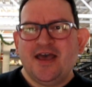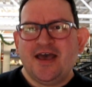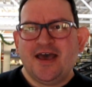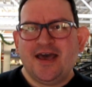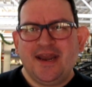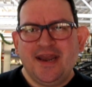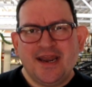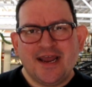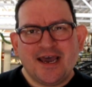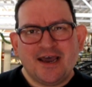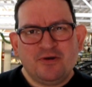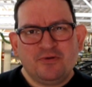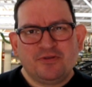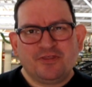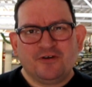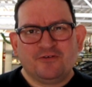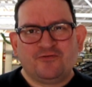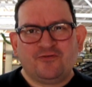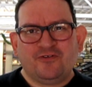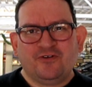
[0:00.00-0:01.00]
And now,
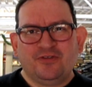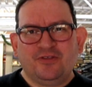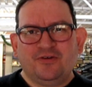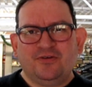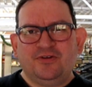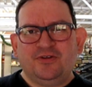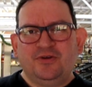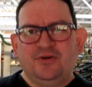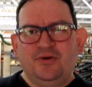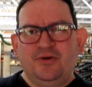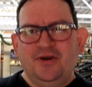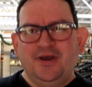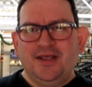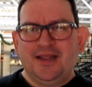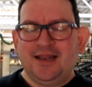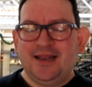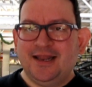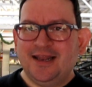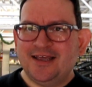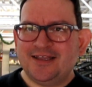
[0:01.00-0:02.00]
without further ado,
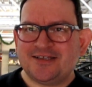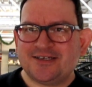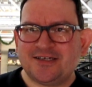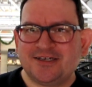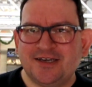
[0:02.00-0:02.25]
let's